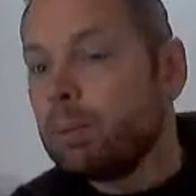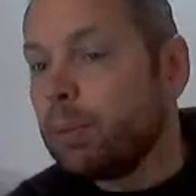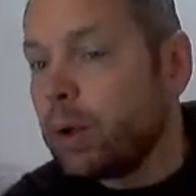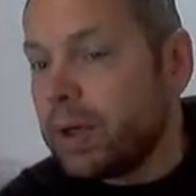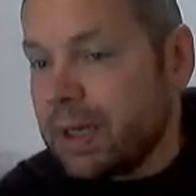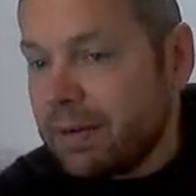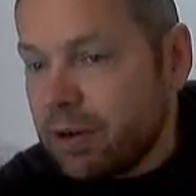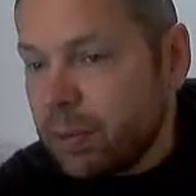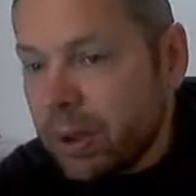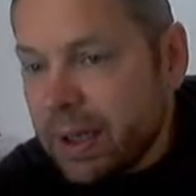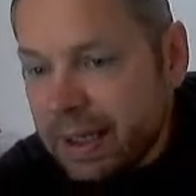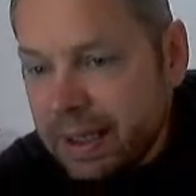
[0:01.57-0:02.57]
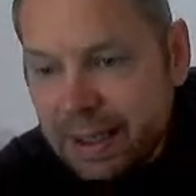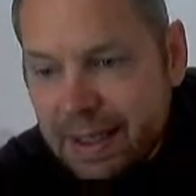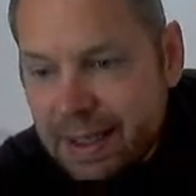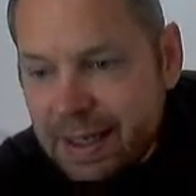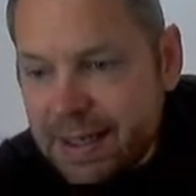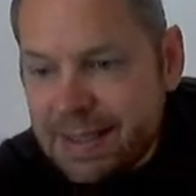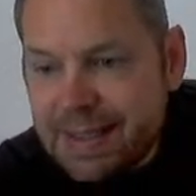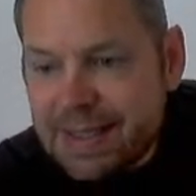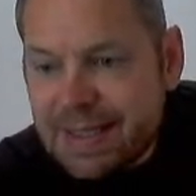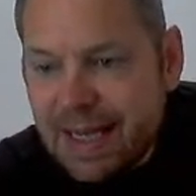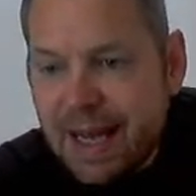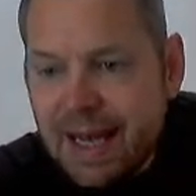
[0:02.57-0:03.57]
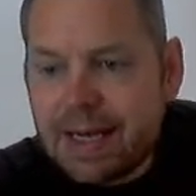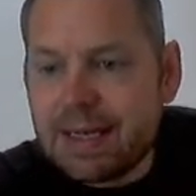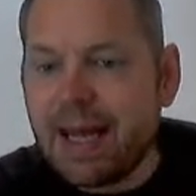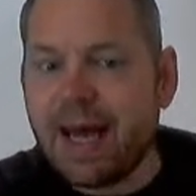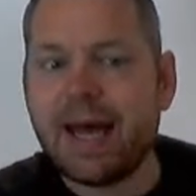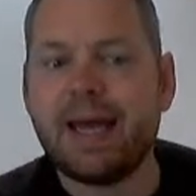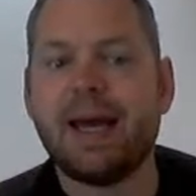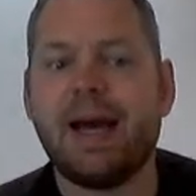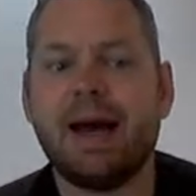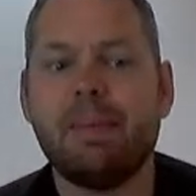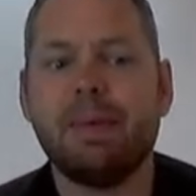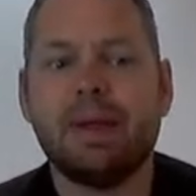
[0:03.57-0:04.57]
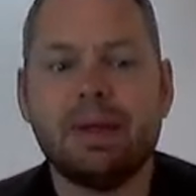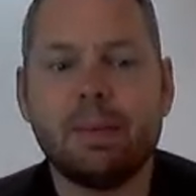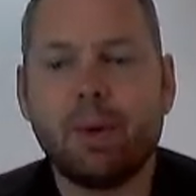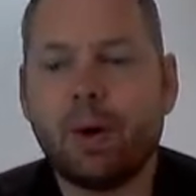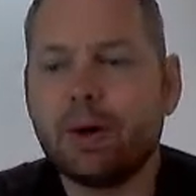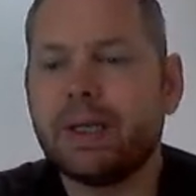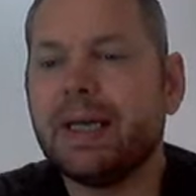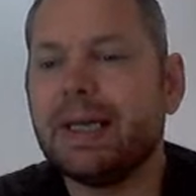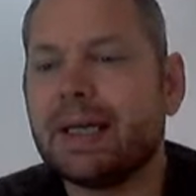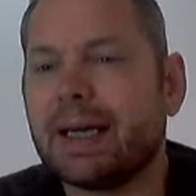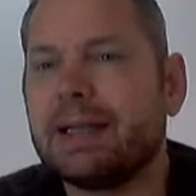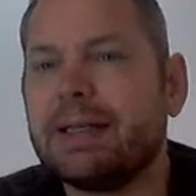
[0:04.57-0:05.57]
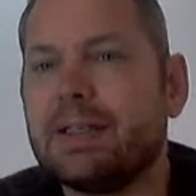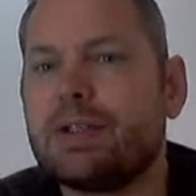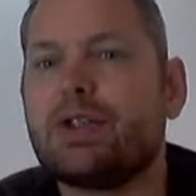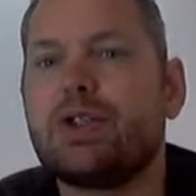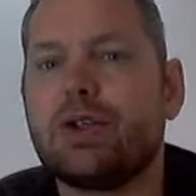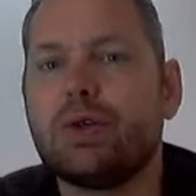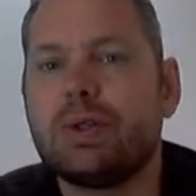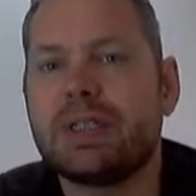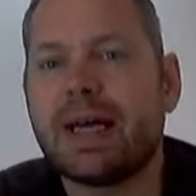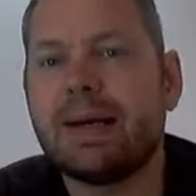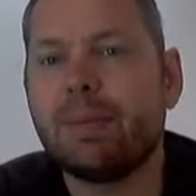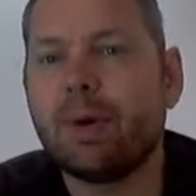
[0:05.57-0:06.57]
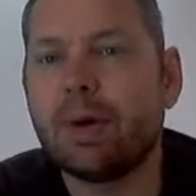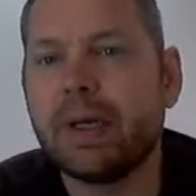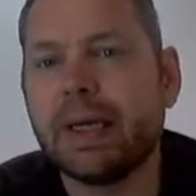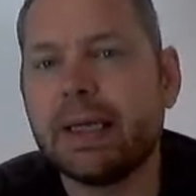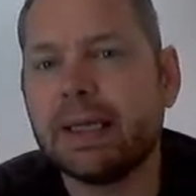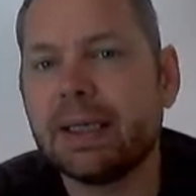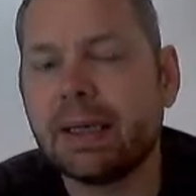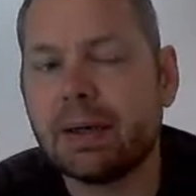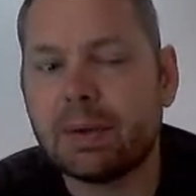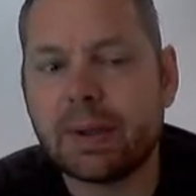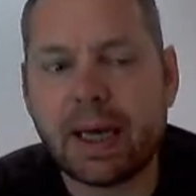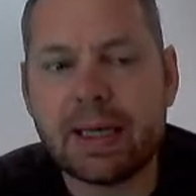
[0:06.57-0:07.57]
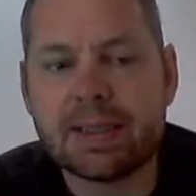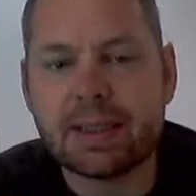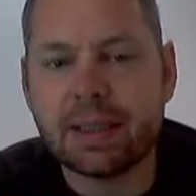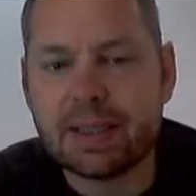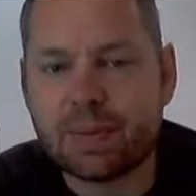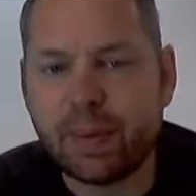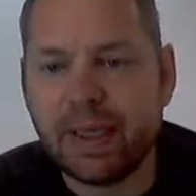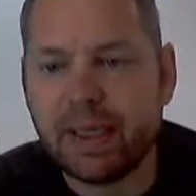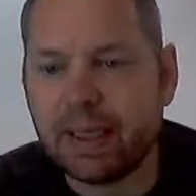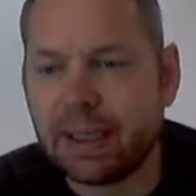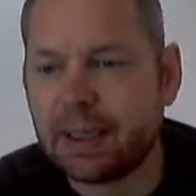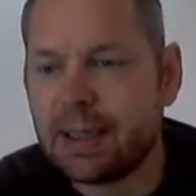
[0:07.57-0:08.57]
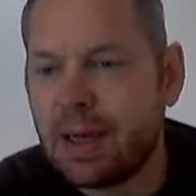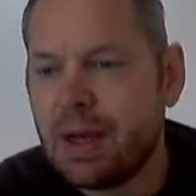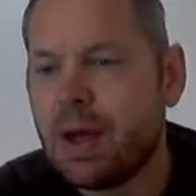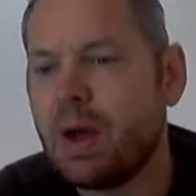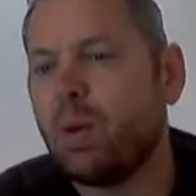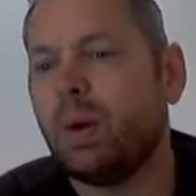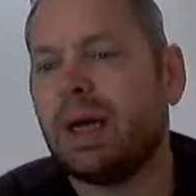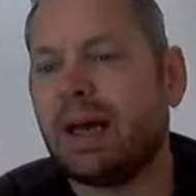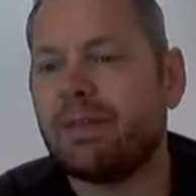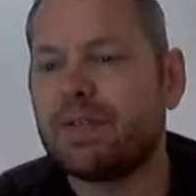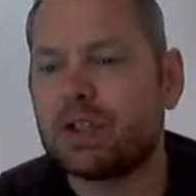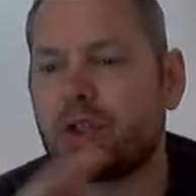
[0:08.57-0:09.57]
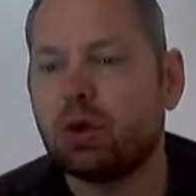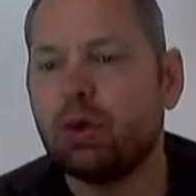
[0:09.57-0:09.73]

Morning, everybody. It is 10 a.m. in the morning and it is a Tuesday morning. Okay, so this week we have